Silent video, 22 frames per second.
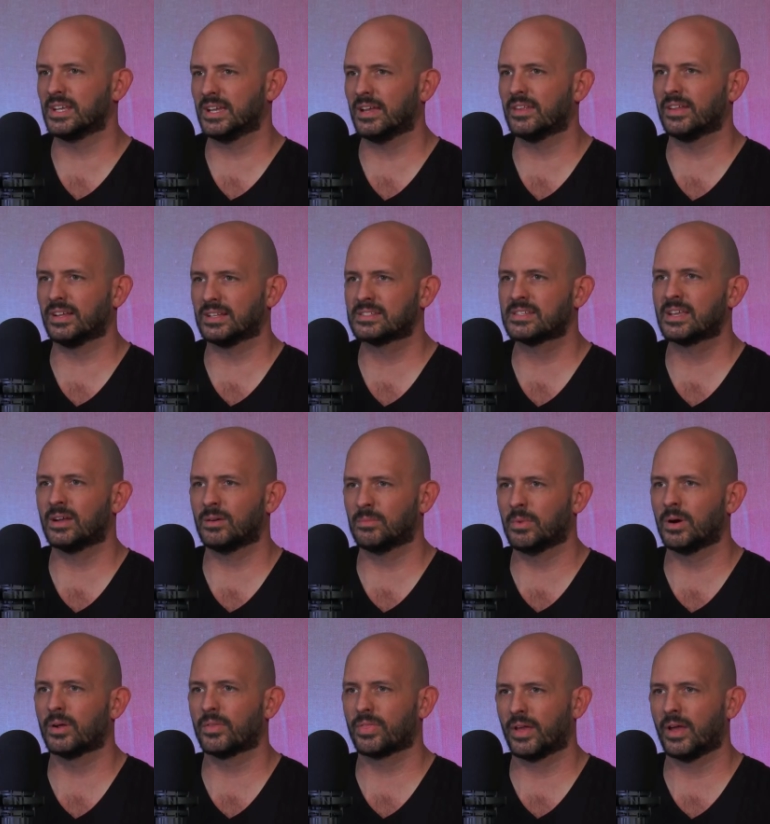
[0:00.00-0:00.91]
Yeah, that's how
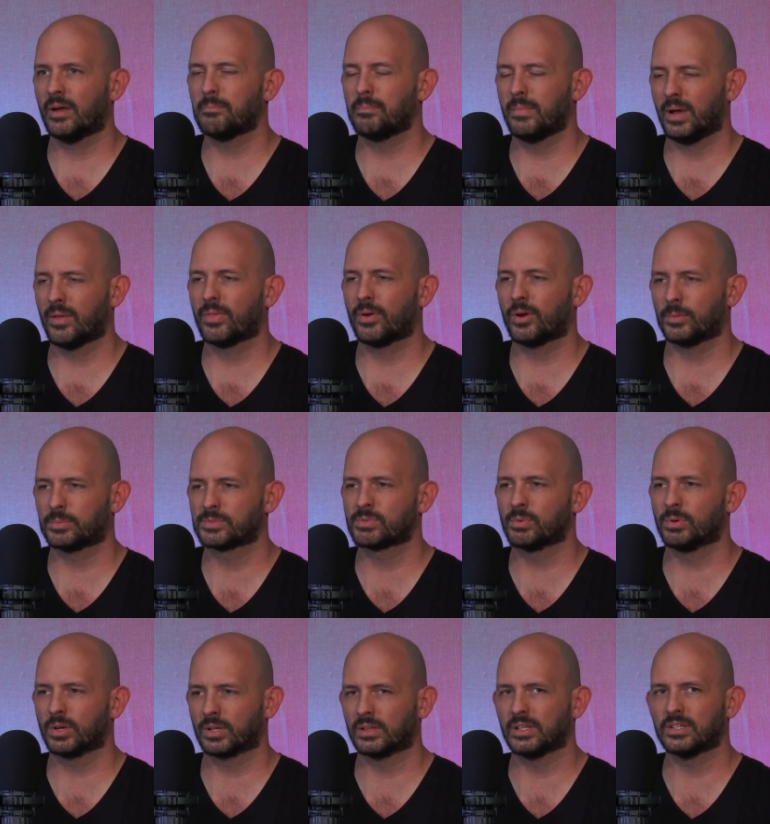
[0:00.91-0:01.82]
mouth harps
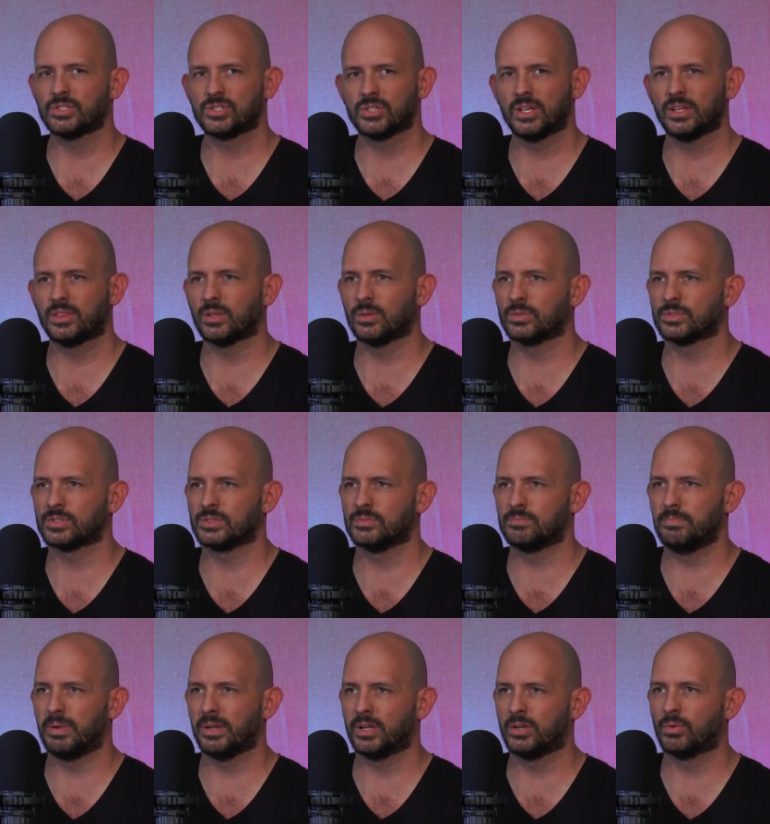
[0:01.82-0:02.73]
work, unless you get those
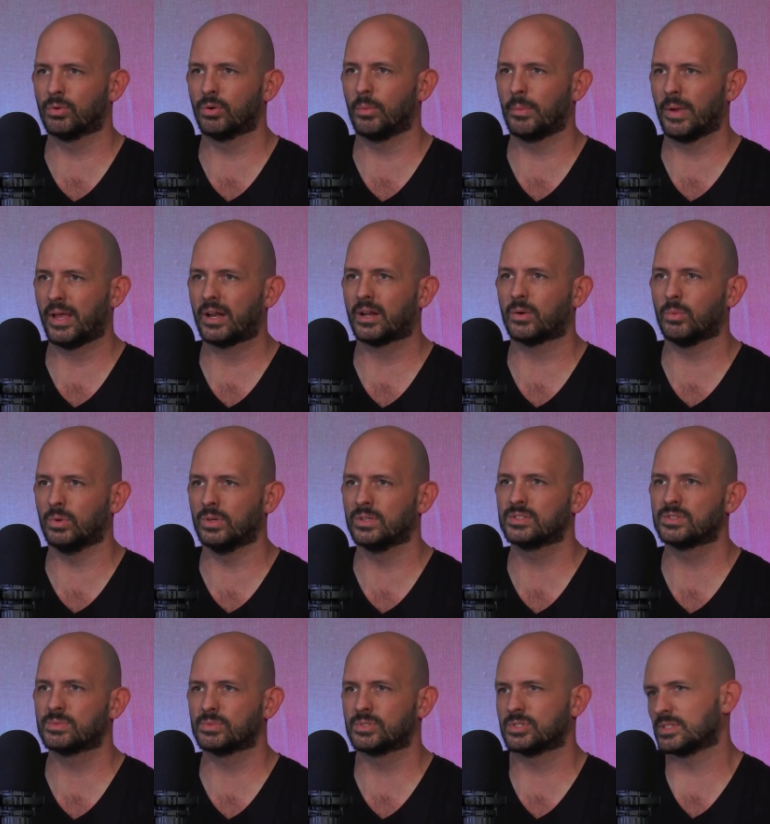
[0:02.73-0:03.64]
big chromatic
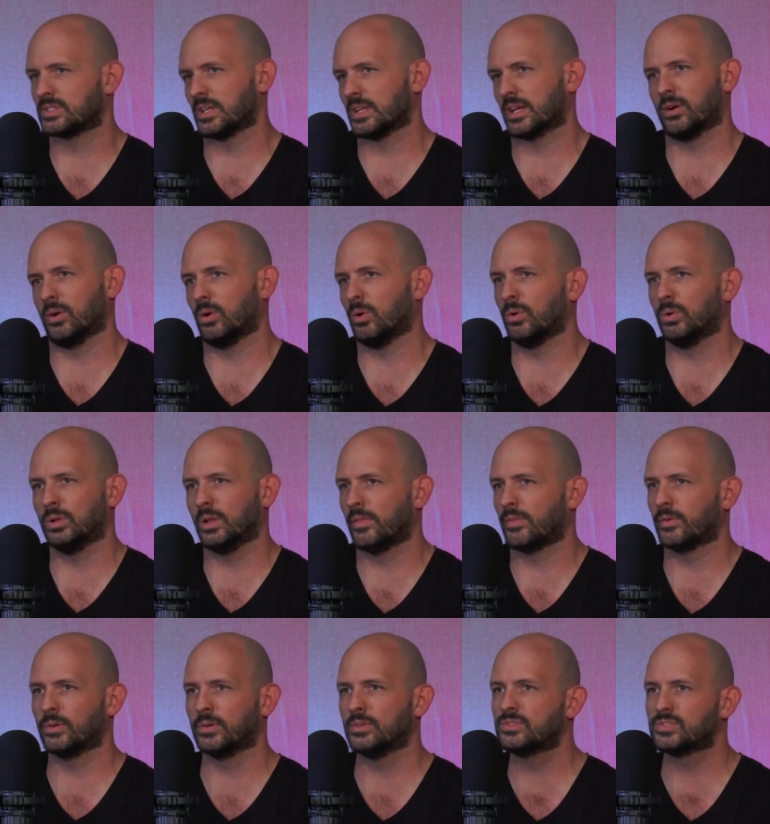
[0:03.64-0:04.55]
ones, which is like a whole
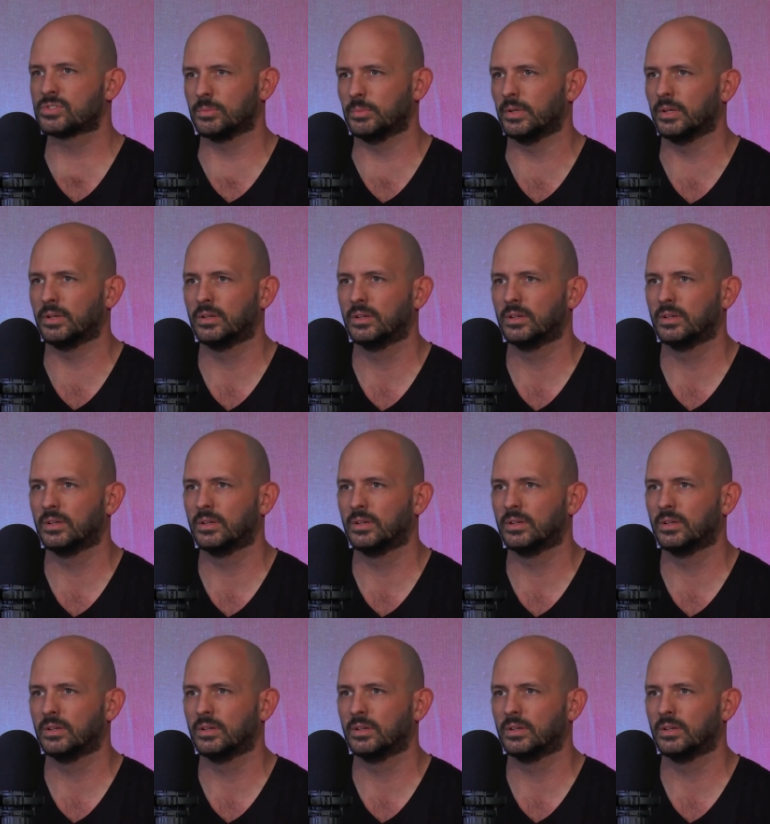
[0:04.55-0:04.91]
other instrument.